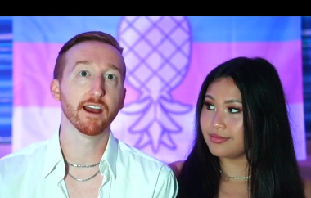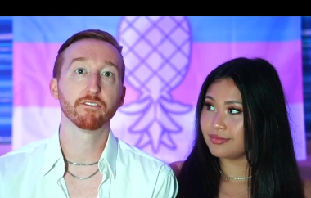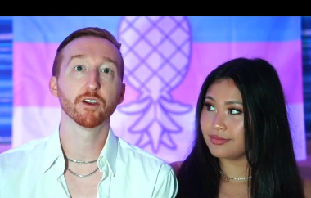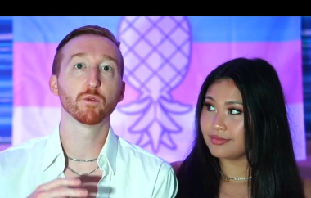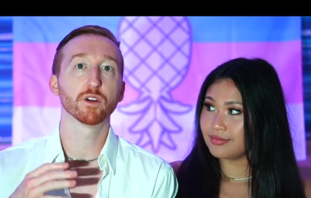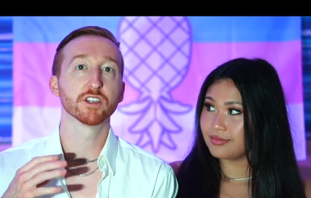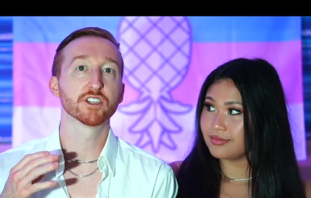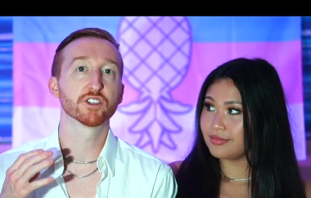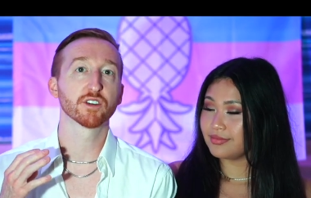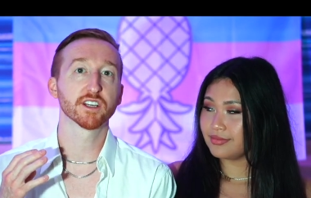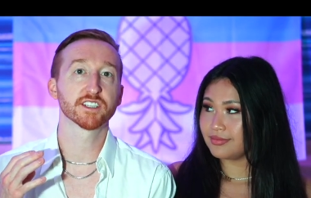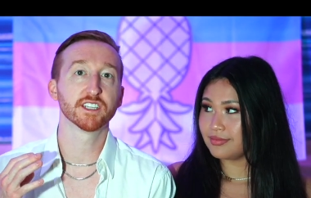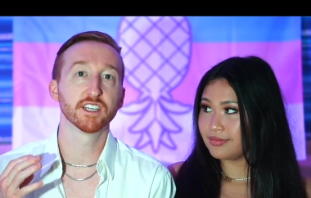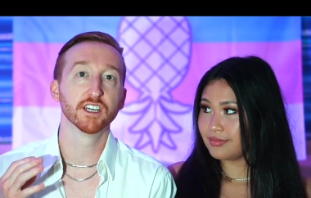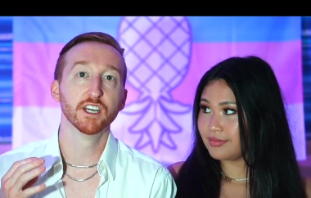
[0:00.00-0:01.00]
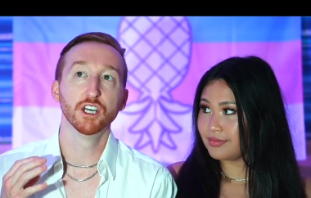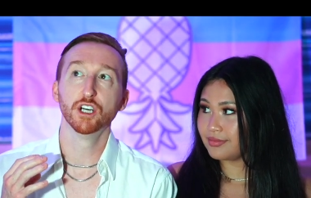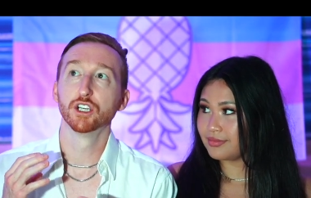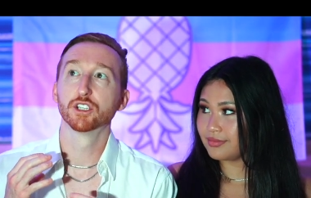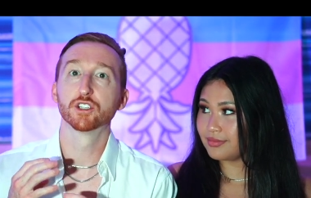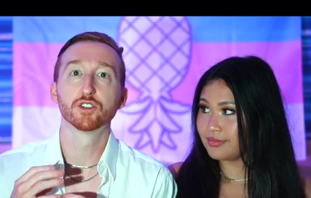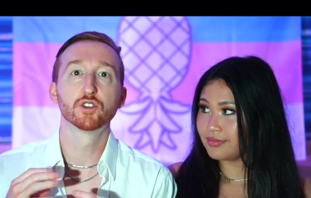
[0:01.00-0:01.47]
Speaker 1: everyone is dressing
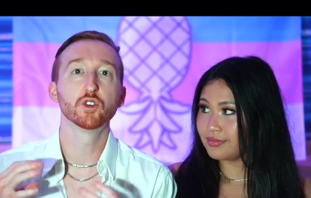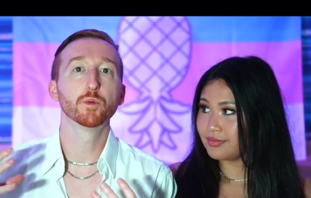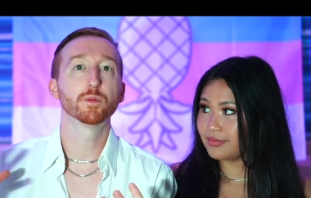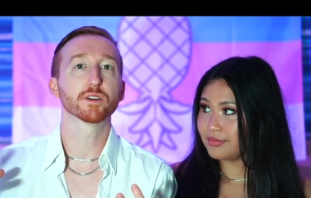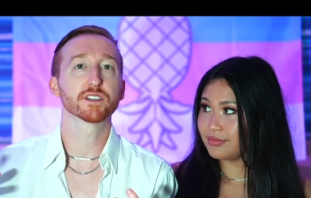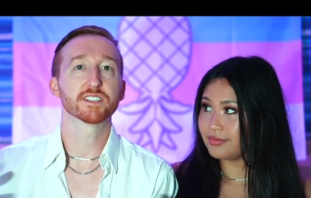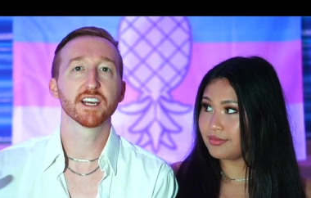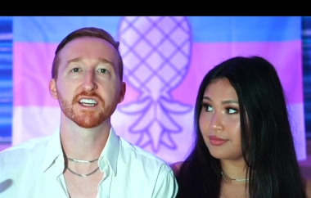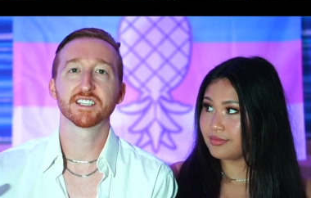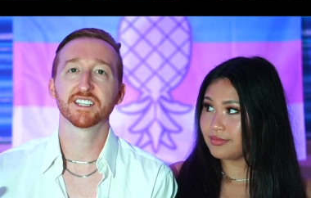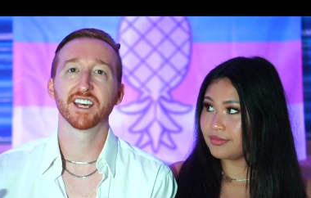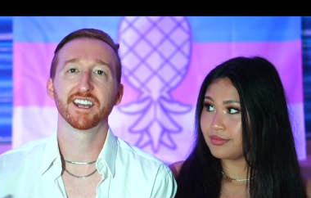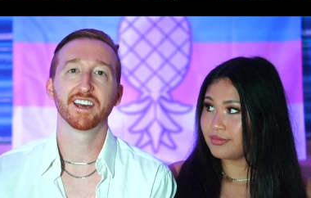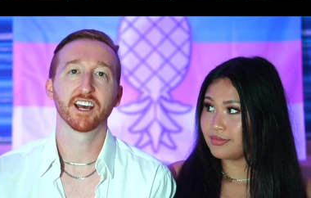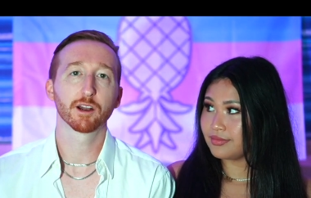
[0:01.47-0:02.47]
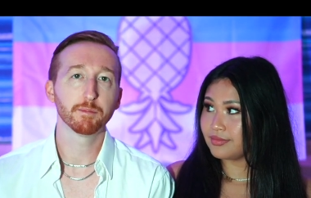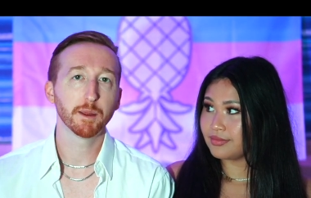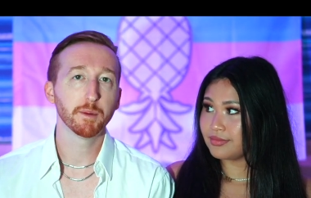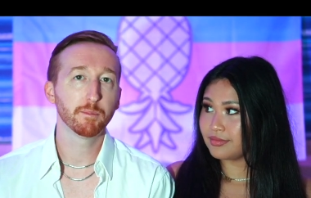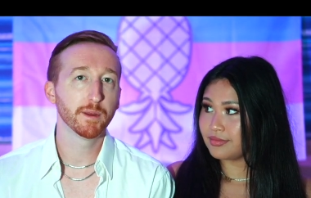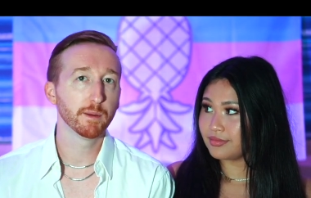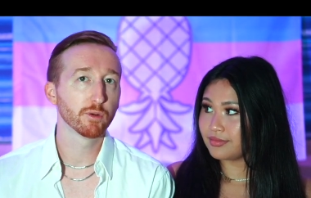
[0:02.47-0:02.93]
super sexy that night, or maybe
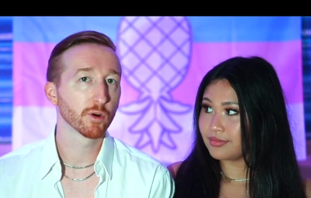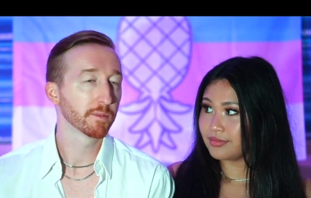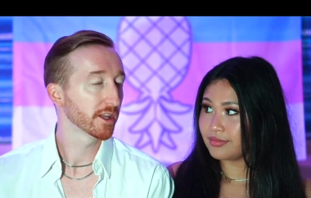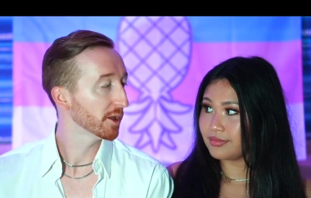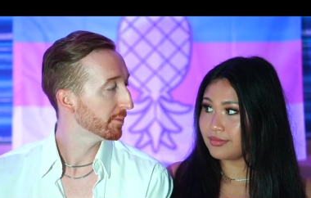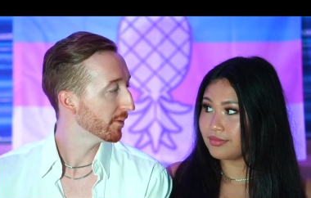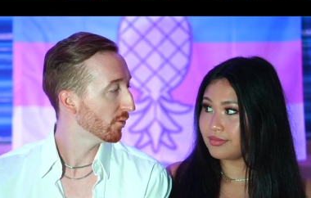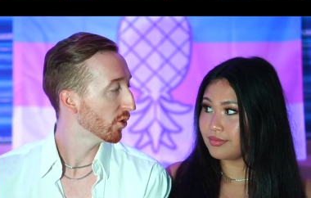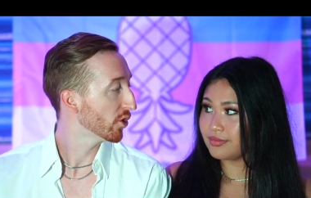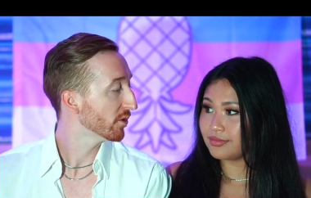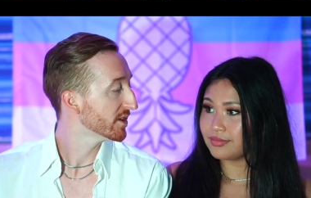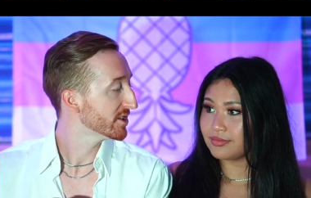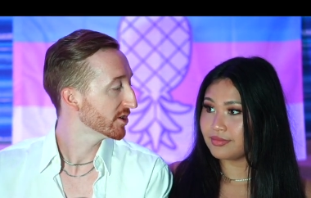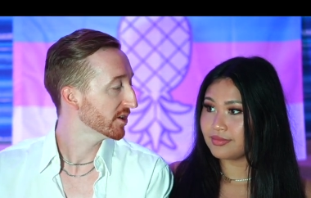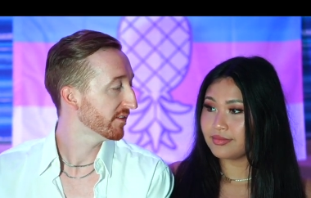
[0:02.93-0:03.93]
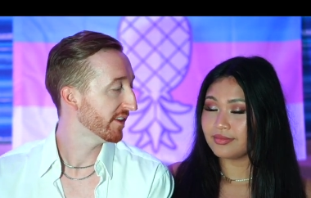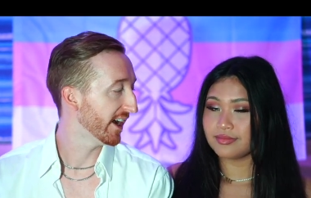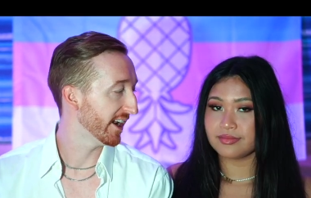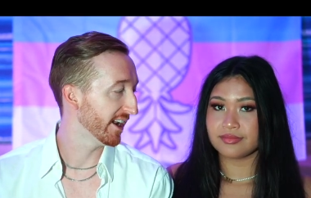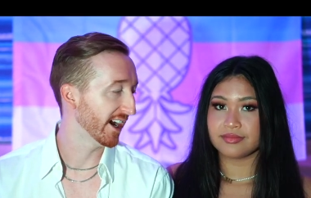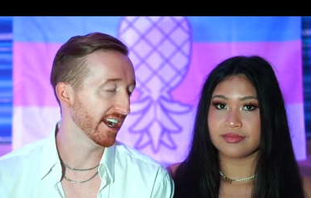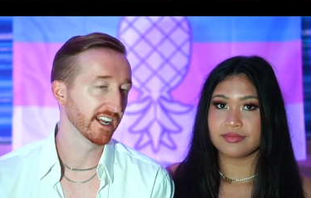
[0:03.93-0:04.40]
people will be a little bit more reserved that
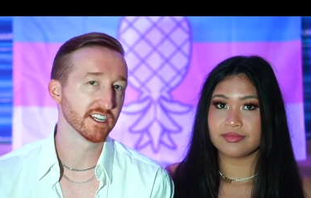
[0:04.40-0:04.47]
night.